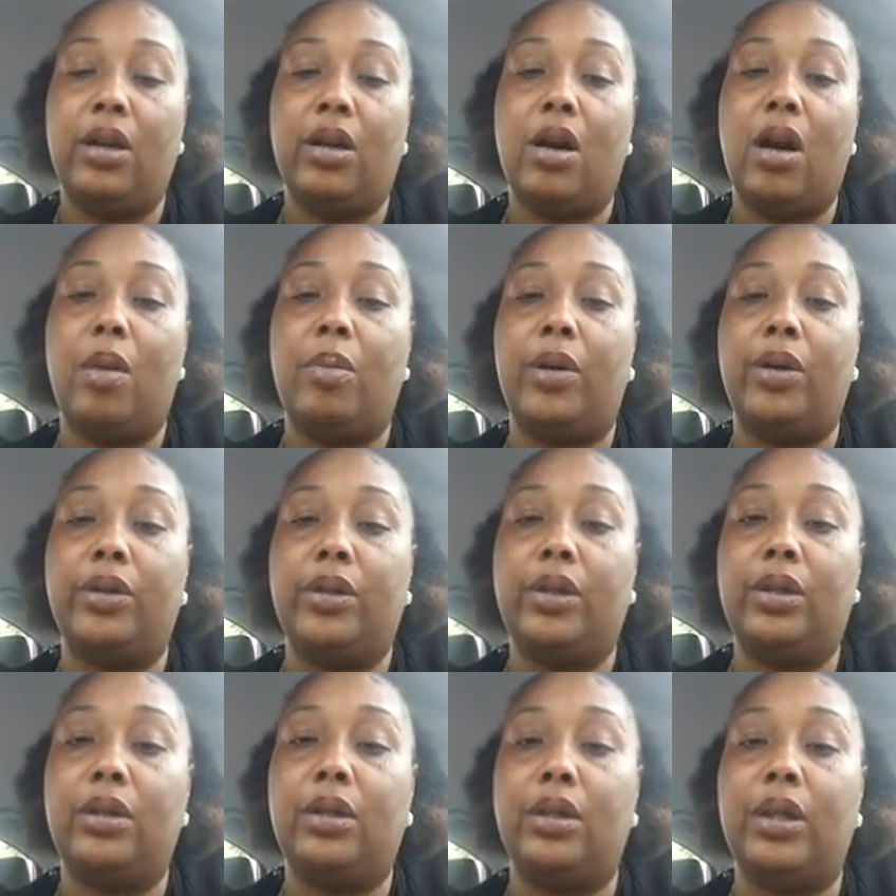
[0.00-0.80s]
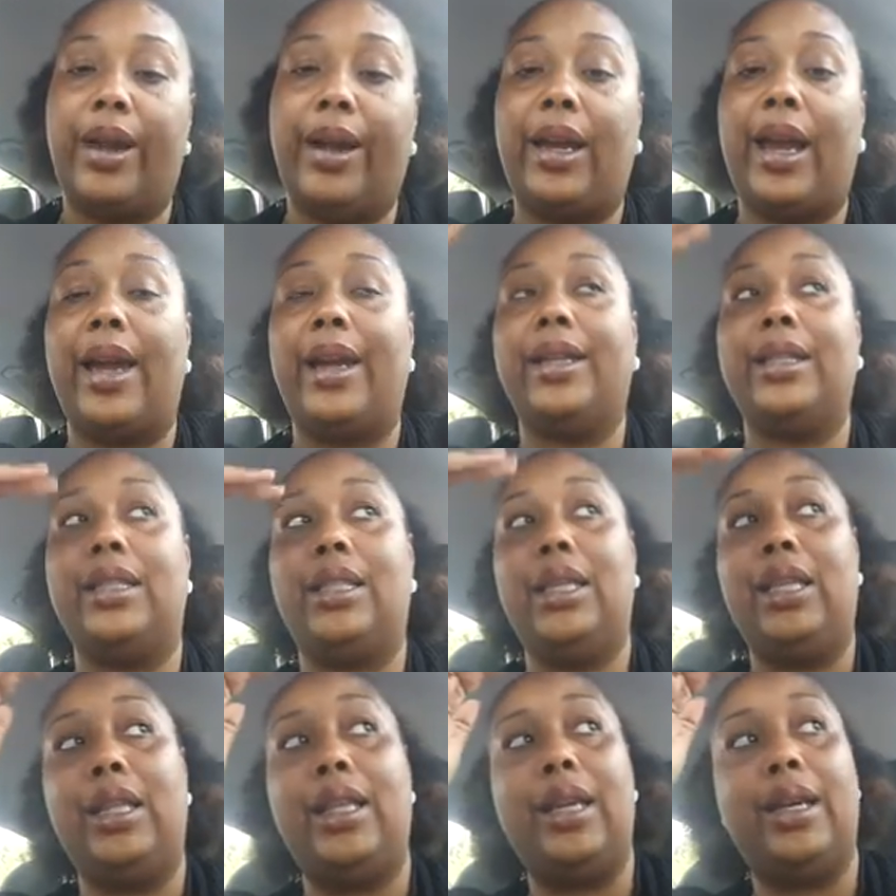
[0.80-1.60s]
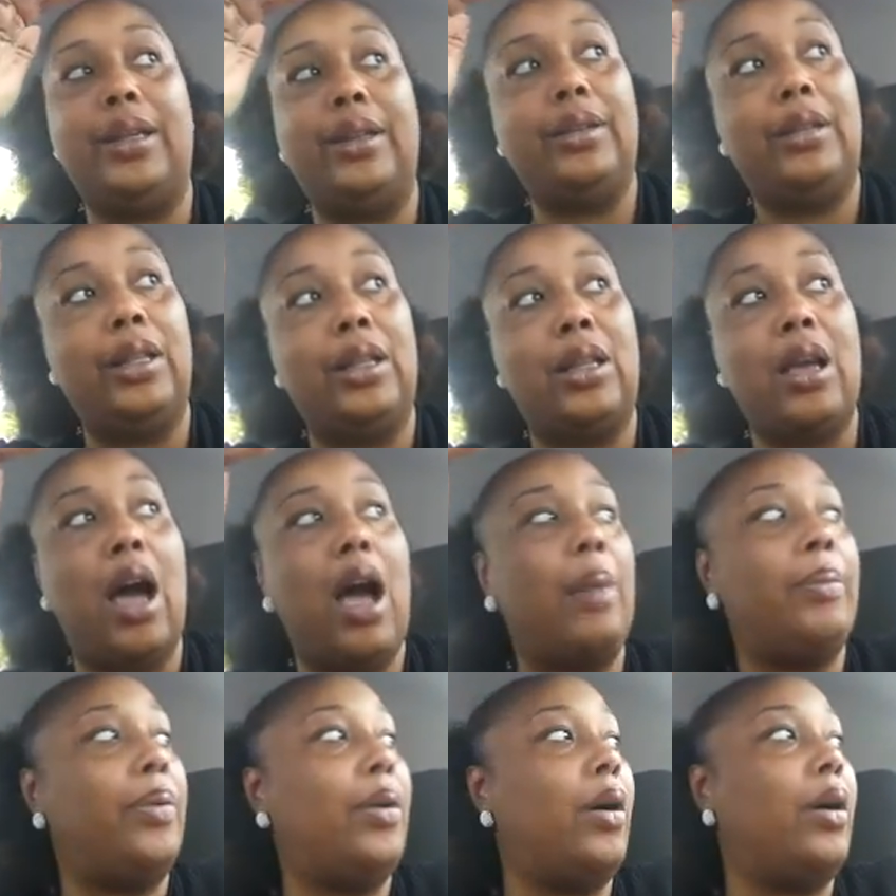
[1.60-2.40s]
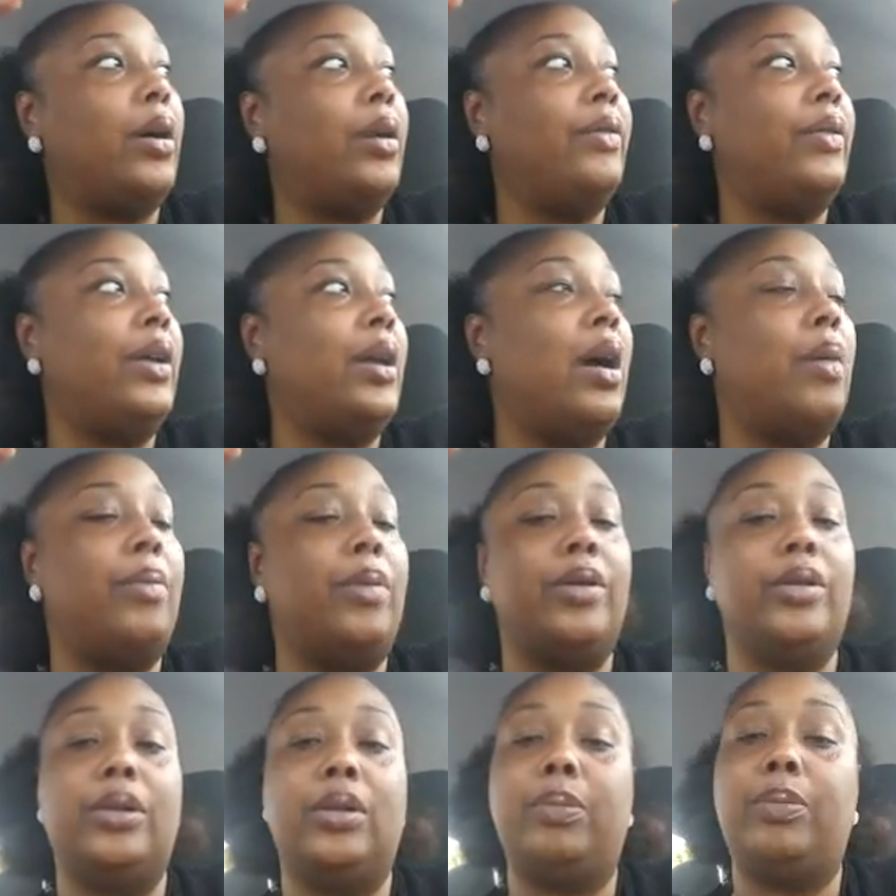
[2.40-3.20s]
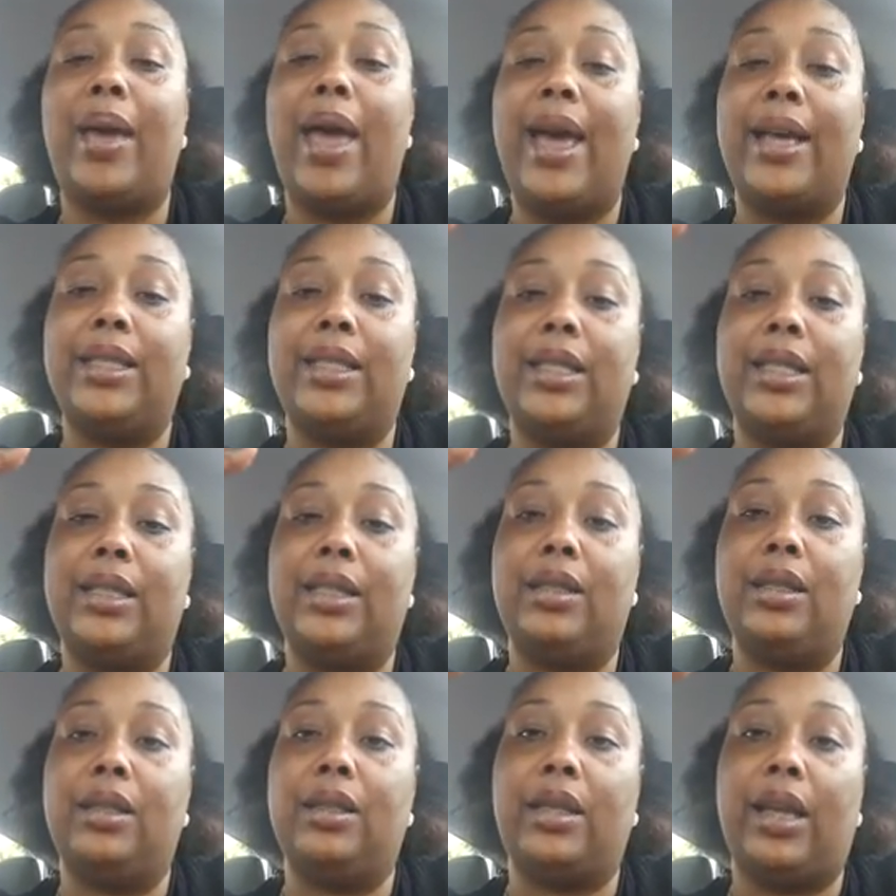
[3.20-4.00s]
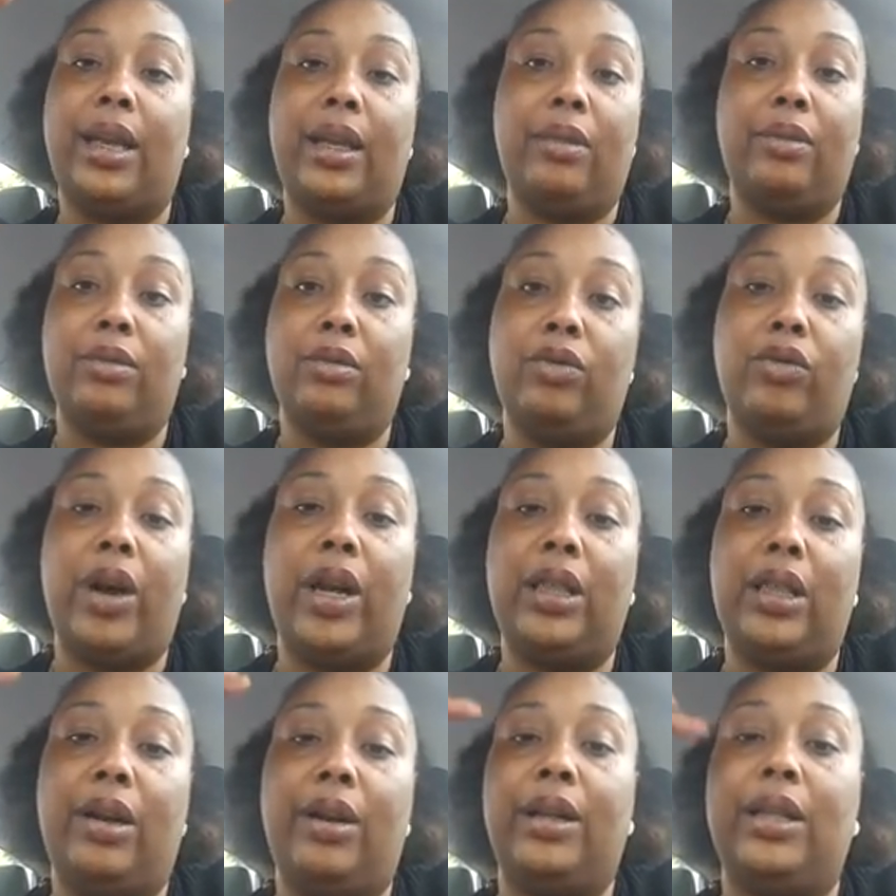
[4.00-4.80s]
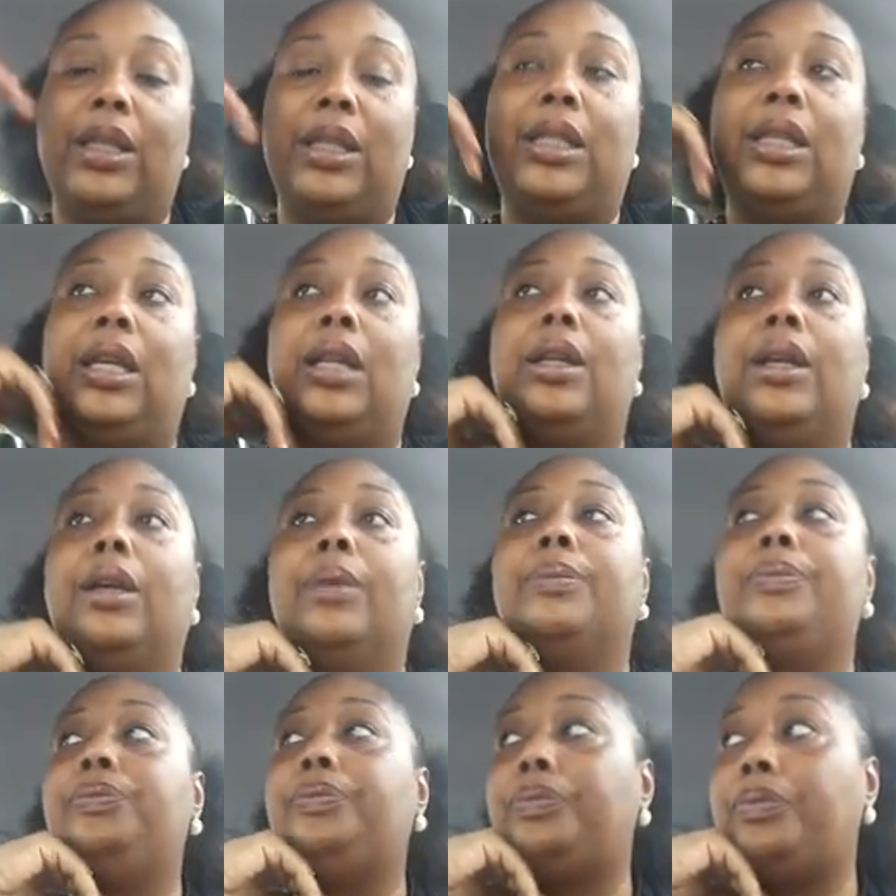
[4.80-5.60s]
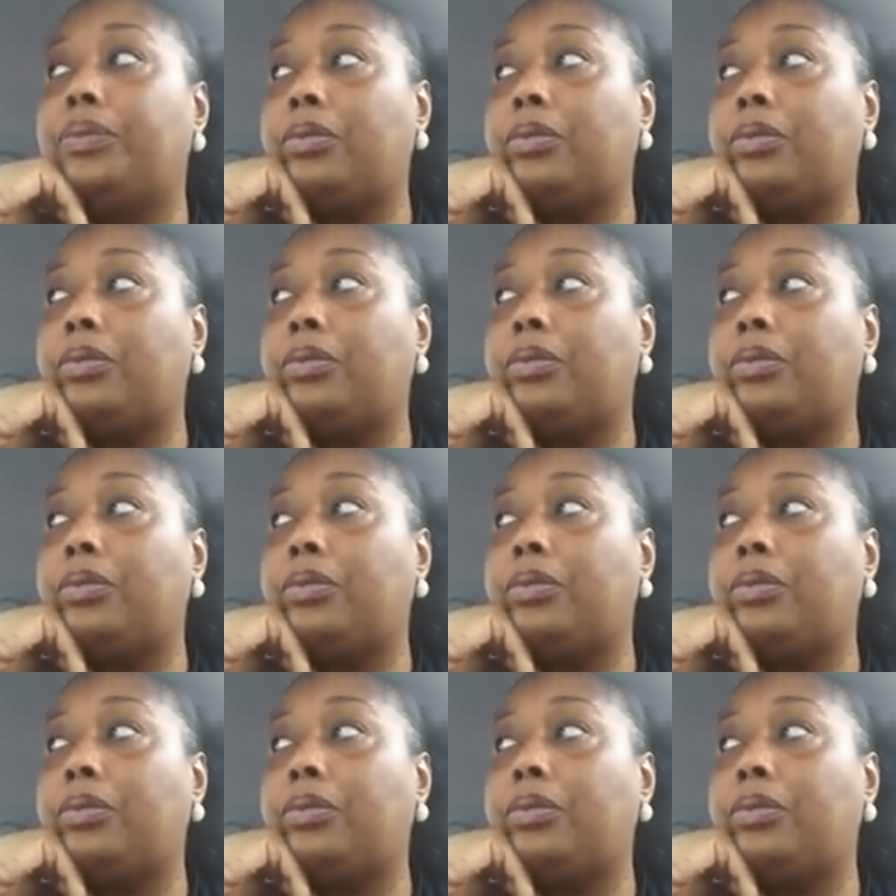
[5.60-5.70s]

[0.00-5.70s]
almost like I can see the top part of it almost past this. It's like right there at the ceiling.